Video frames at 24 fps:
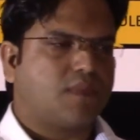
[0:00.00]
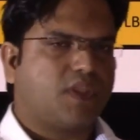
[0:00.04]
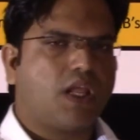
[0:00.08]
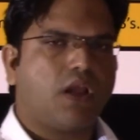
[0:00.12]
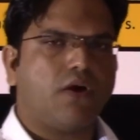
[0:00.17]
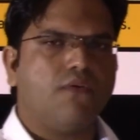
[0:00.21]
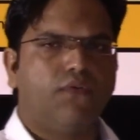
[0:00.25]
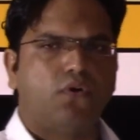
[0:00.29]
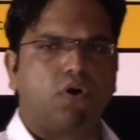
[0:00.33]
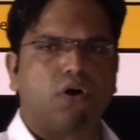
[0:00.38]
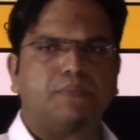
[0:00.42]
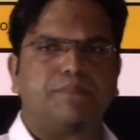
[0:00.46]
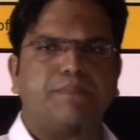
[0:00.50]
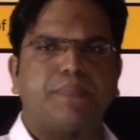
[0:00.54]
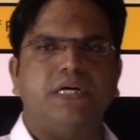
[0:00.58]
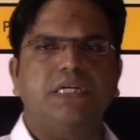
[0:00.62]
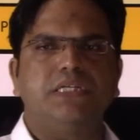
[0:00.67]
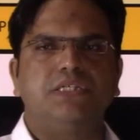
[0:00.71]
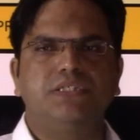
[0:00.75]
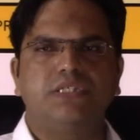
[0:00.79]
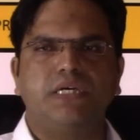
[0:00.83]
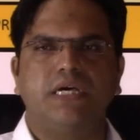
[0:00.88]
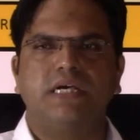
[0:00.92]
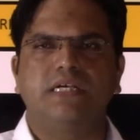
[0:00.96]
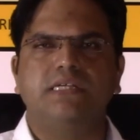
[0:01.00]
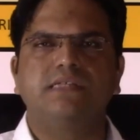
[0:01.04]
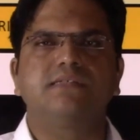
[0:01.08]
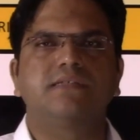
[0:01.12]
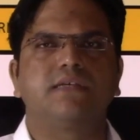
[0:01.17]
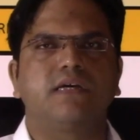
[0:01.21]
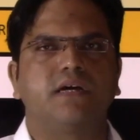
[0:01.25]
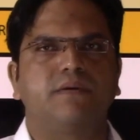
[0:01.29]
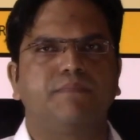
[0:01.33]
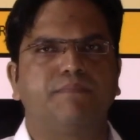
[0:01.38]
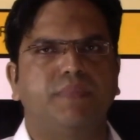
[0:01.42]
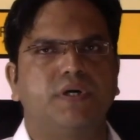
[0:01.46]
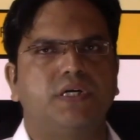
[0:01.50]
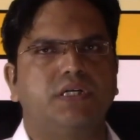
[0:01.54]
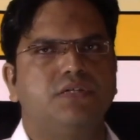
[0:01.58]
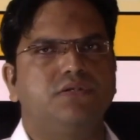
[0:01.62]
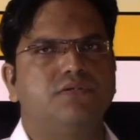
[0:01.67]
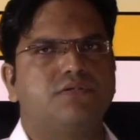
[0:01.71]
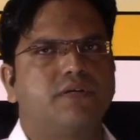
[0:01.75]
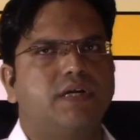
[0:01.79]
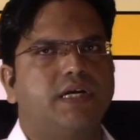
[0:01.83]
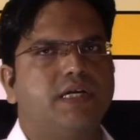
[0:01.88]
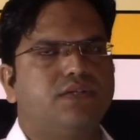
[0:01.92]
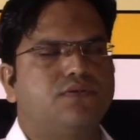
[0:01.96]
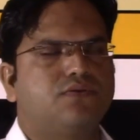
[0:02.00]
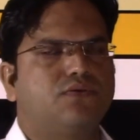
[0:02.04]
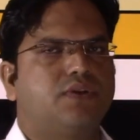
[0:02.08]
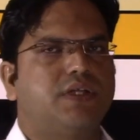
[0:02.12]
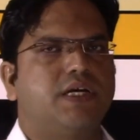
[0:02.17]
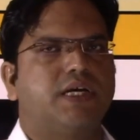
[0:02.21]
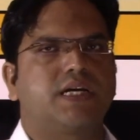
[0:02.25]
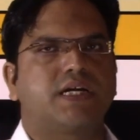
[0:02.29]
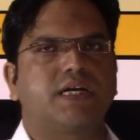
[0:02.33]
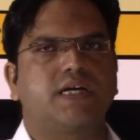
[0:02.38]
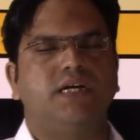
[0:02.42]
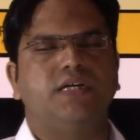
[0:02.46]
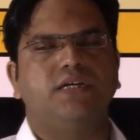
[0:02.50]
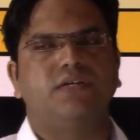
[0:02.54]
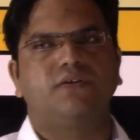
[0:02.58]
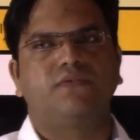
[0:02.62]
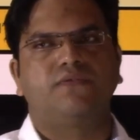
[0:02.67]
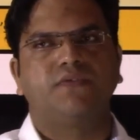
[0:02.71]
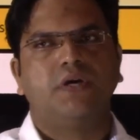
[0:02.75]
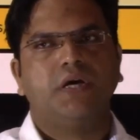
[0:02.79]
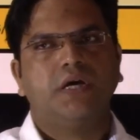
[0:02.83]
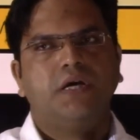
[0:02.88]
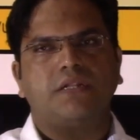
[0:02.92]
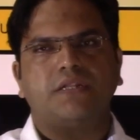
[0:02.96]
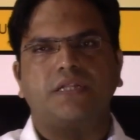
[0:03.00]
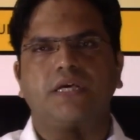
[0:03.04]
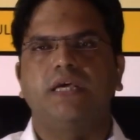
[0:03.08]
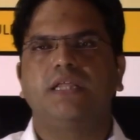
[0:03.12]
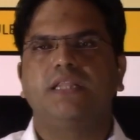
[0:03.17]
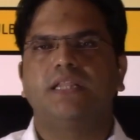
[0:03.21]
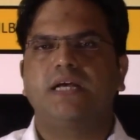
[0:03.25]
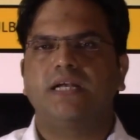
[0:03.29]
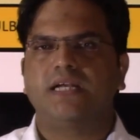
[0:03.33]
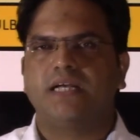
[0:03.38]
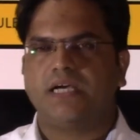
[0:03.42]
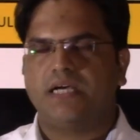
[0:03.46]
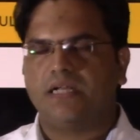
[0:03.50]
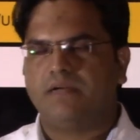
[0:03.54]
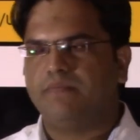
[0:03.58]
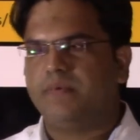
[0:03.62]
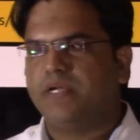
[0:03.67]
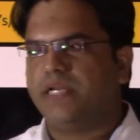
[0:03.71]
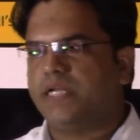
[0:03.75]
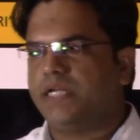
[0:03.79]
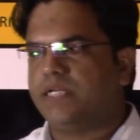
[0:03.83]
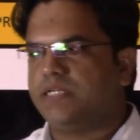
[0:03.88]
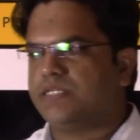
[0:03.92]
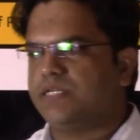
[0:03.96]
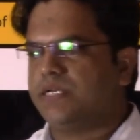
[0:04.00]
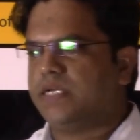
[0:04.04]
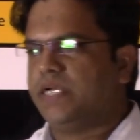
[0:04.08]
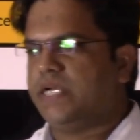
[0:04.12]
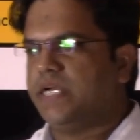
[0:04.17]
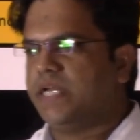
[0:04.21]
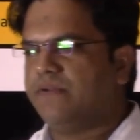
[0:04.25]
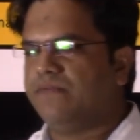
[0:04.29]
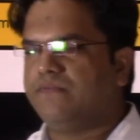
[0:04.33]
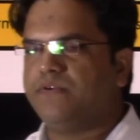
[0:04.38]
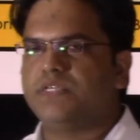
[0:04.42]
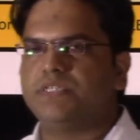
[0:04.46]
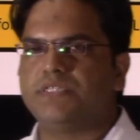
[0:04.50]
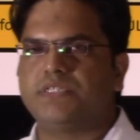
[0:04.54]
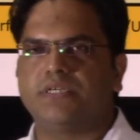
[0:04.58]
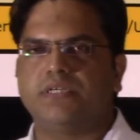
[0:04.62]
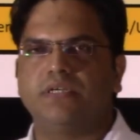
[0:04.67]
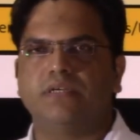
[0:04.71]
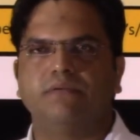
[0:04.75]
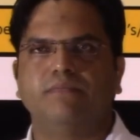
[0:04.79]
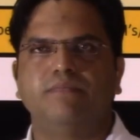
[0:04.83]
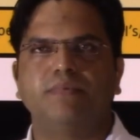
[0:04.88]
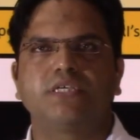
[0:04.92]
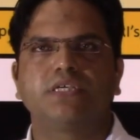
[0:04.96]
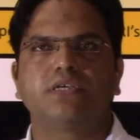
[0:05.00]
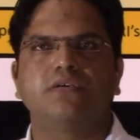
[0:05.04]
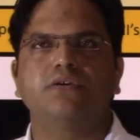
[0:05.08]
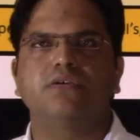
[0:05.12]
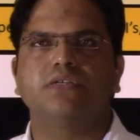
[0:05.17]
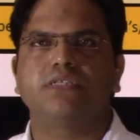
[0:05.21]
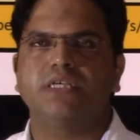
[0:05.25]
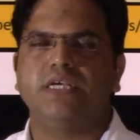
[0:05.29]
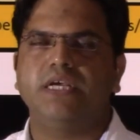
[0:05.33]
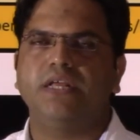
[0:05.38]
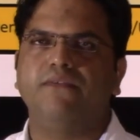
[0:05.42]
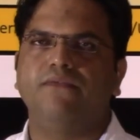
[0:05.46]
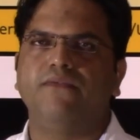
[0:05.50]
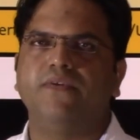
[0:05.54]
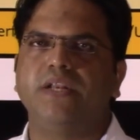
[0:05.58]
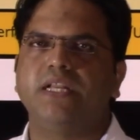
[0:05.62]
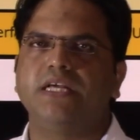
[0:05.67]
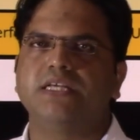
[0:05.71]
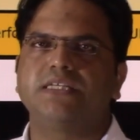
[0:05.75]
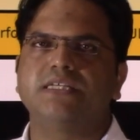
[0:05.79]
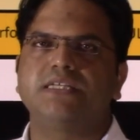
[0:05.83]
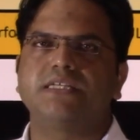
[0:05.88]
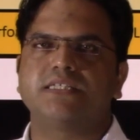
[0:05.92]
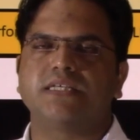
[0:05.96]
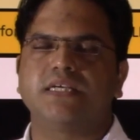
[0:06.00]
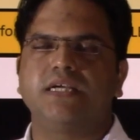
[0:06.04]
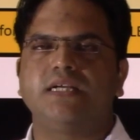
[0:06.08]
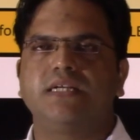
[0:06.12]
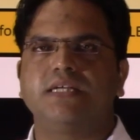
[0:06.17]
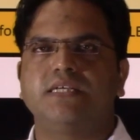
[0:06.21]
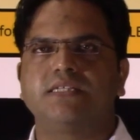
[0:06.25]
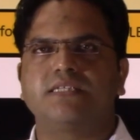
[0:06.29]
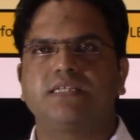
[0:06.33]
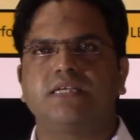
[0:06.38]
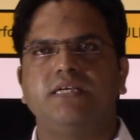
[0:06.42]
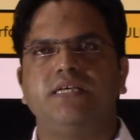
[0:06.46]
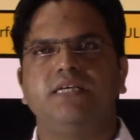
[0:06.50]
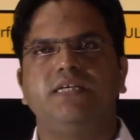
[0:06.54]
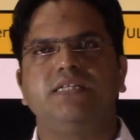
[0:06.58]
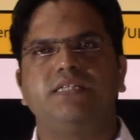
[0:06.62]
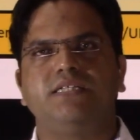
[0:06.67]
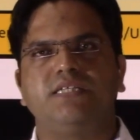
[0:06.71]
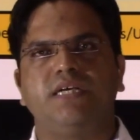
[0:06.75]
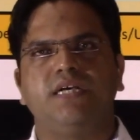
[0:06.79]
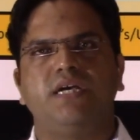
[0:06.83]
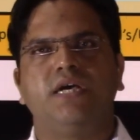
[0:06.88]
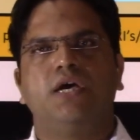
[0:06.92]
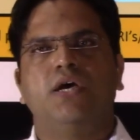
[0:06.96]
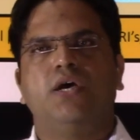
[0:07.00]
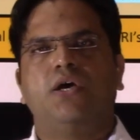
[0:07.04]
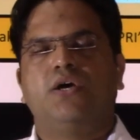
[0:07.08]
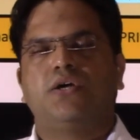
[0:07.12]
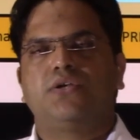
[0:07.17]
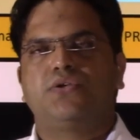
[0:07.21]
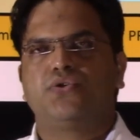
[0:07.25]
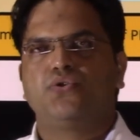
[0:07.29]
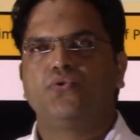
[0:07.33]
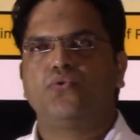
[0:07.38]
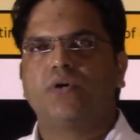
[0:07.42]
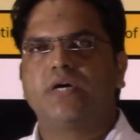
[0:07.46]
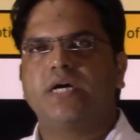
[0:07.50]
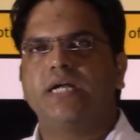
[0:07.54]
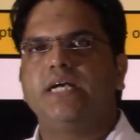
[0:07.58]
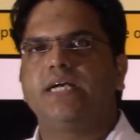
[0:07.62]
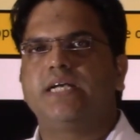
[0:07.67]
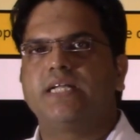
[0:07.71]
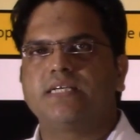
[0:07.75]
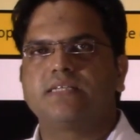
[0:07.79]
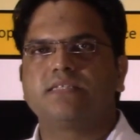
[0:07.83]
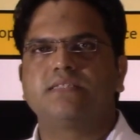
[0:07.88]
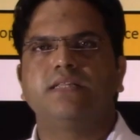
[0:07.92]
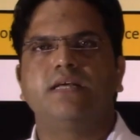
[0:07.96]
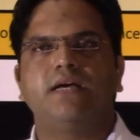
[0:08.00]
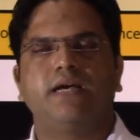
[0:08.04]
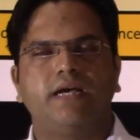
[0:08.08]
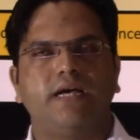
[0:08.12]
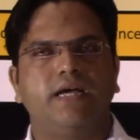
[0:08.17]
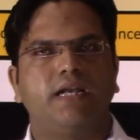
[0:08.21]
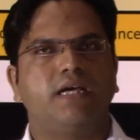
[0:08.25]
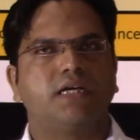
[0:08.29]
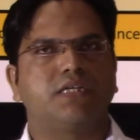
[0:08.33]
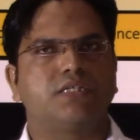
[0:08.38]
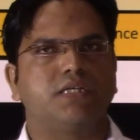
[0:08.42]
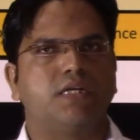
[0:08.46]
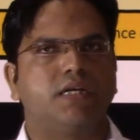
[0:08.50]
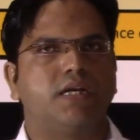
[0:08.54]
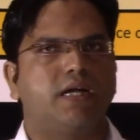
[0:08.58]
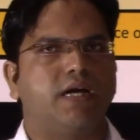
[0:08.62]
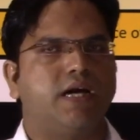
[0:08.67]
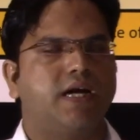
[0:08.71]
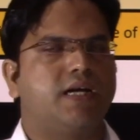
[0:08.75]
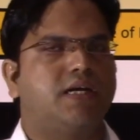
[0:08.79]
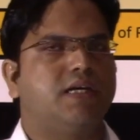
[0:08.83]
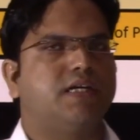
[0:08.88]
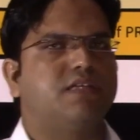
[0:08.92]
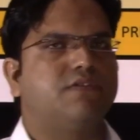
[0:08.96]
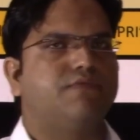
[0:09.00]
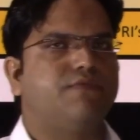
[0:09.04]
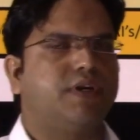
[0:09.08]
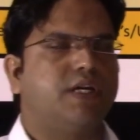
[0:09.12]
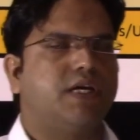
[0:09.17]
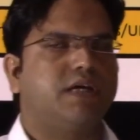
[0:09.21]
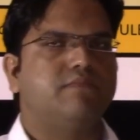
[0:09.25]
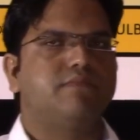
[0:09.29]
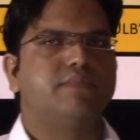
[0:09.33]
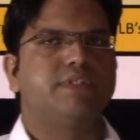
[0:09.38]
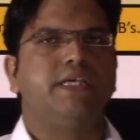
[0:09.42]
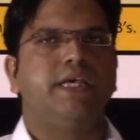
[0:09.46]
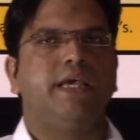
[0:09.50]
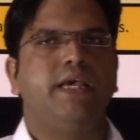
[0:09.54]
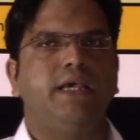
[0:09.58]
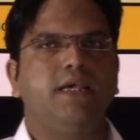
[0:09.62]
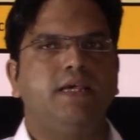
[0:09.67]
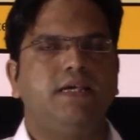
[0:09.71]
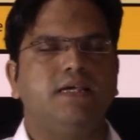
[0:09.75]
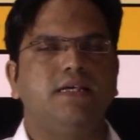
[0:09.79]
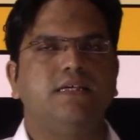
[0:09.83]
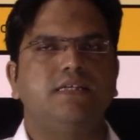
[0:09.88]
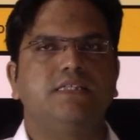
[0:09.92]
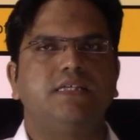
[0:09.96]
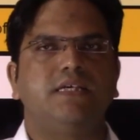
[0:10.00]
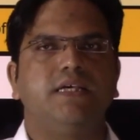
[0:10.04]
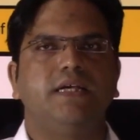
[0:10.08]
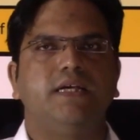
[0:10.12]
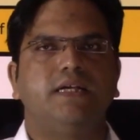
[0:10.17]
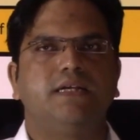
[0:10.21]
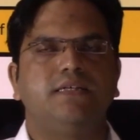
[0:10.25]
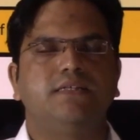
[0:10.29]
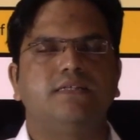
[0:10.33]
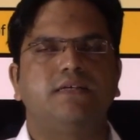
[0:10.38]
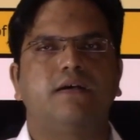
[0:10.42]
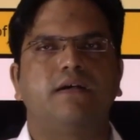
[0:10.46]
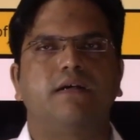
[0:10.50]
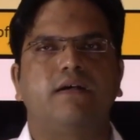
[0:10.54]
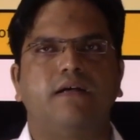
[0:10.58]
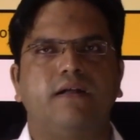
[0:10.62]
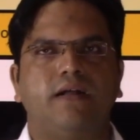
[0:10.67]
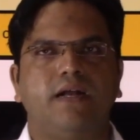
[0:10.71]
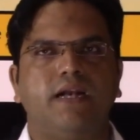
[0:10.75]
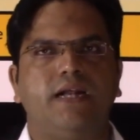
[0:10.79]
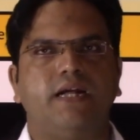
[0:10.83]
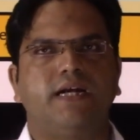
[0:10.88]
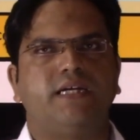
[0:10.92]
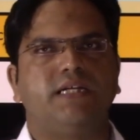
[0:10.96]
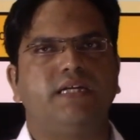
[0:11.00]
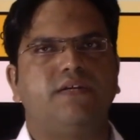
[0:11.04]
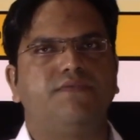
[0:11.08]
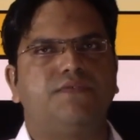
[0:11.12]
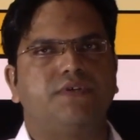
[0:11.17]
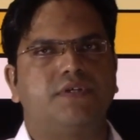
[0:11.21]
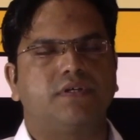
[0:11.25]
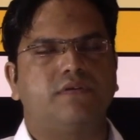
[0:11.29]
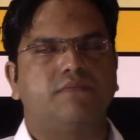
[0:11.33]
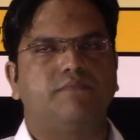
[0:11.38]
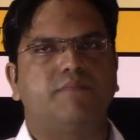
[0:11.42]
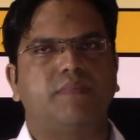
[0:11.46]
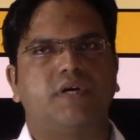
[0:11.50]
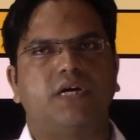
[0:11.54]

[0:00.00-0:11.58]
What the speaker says: for Panch and Sarpanch, right? So that kind of thing that had been envisioned, because in villages it is easy to contest the election. At least when I am saying easy, it is a relative term.